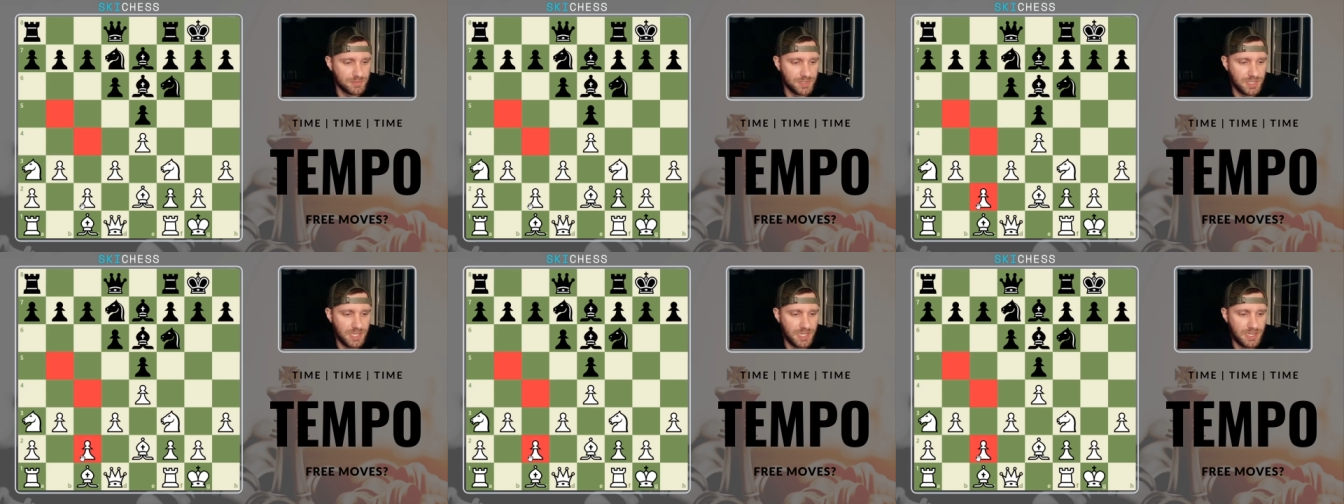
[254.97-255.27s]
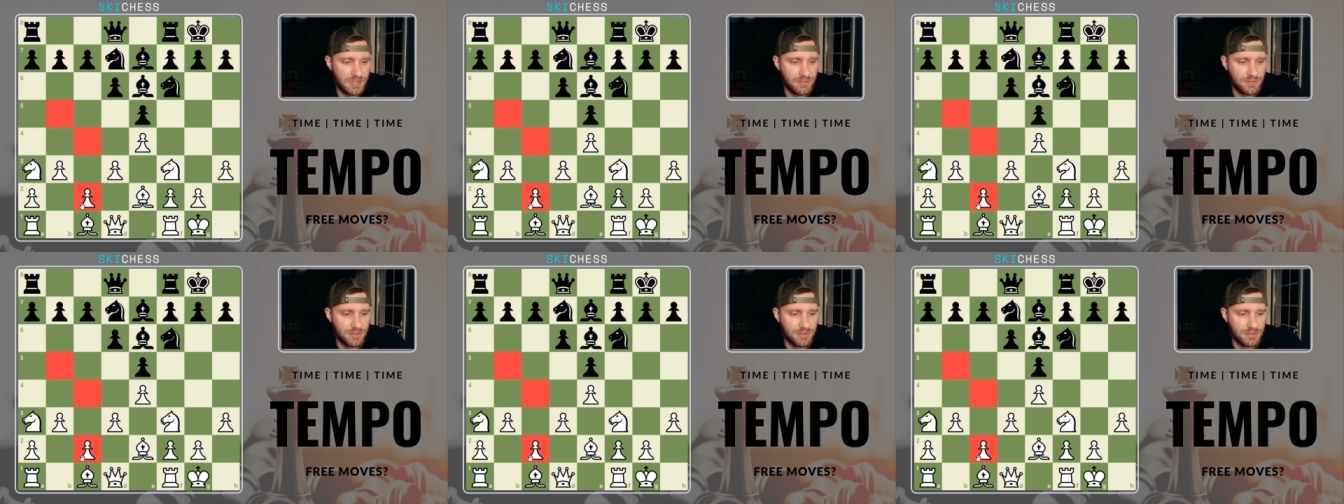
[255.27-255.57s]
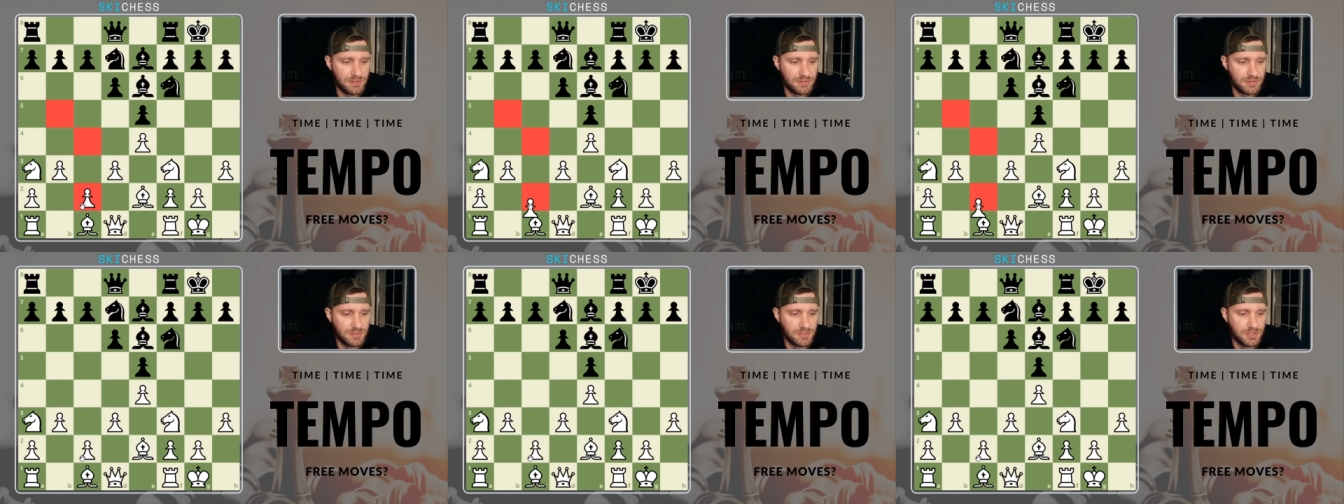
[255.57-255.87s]
Can't
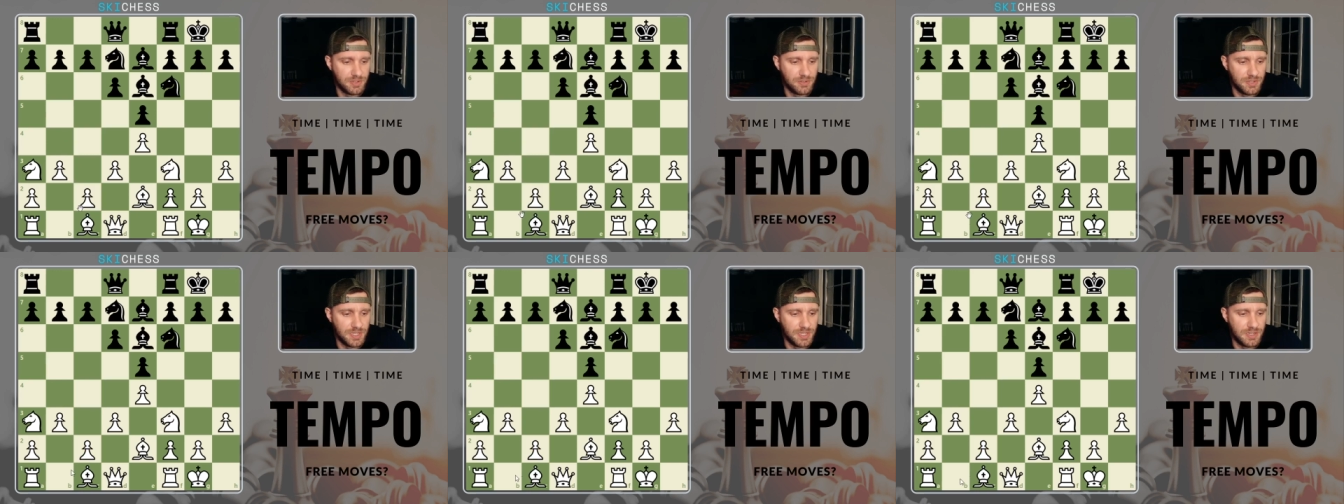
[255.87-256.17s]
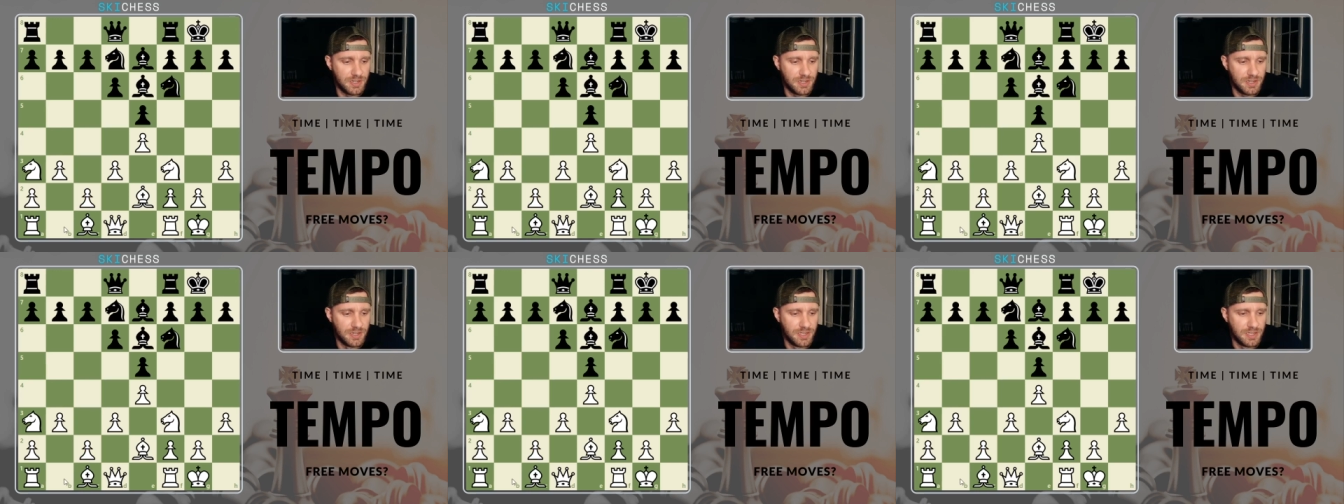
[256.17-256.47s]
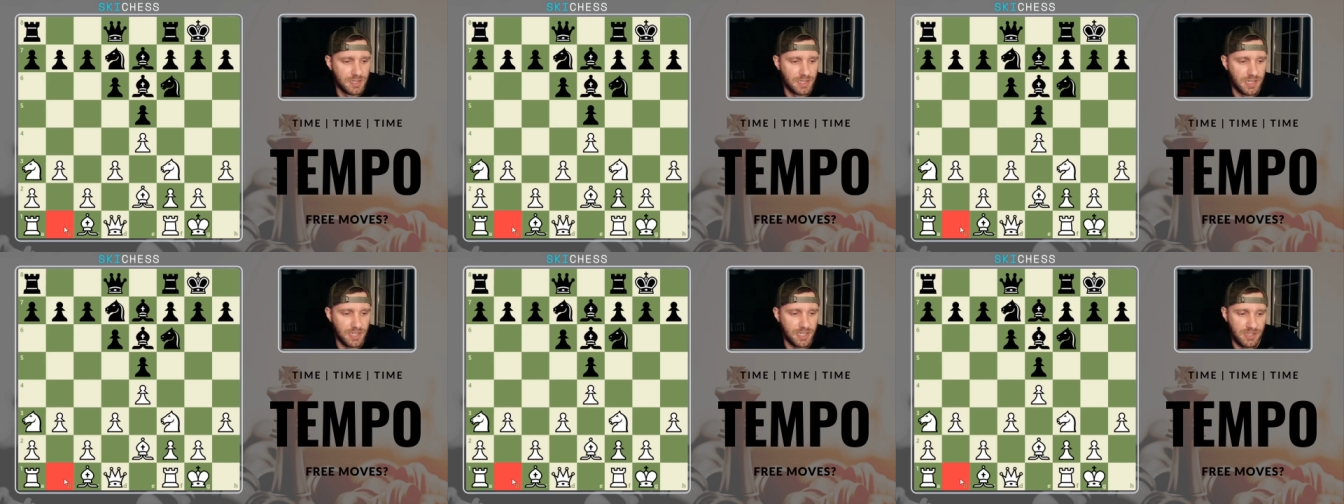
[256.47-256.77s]
even go here.
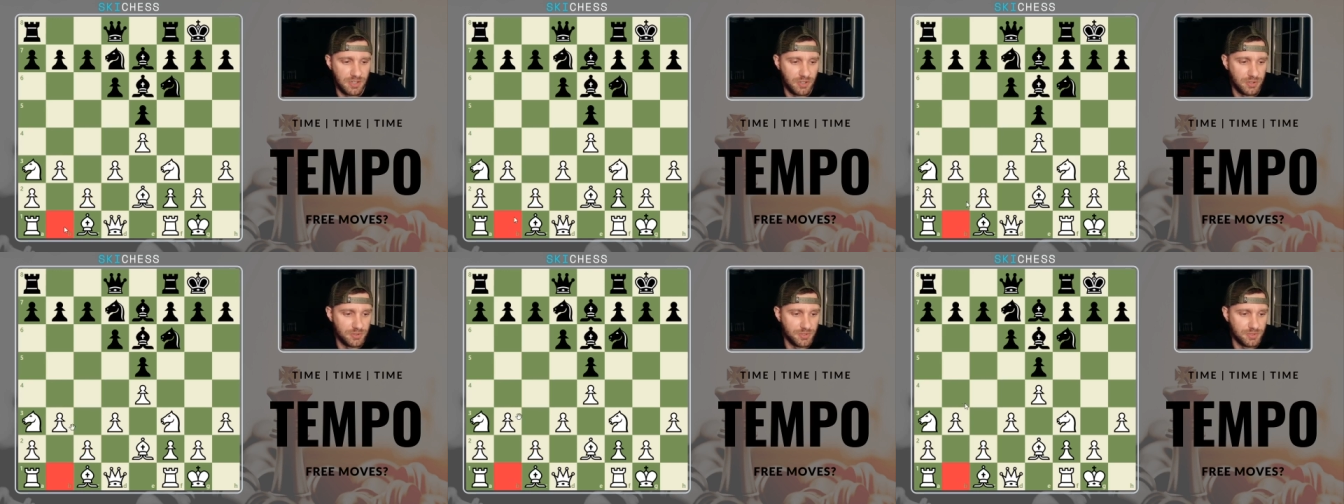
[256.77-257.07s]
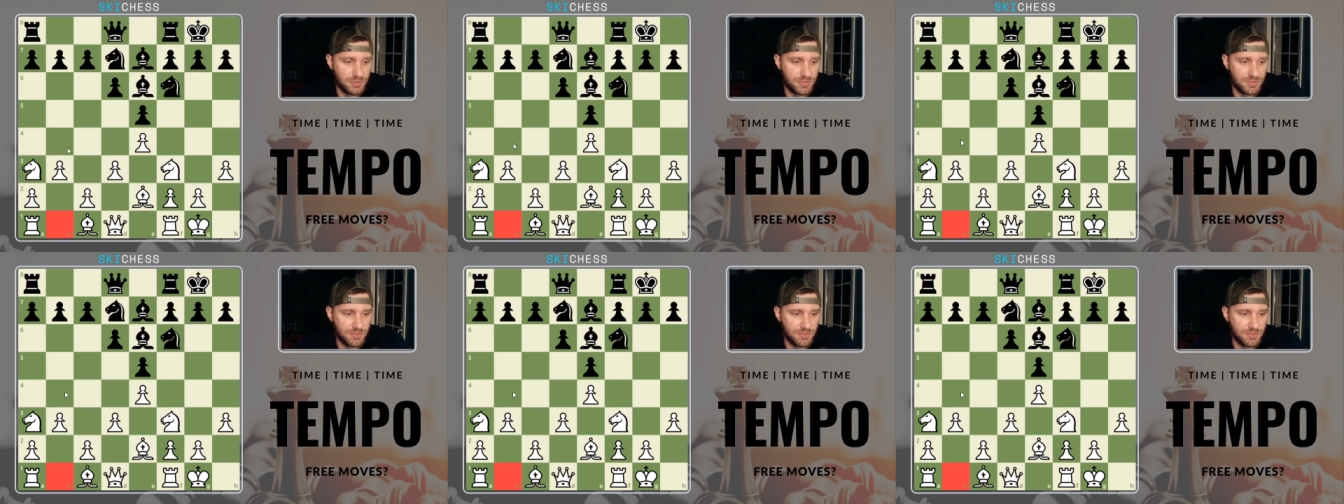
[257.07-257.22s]
It can go to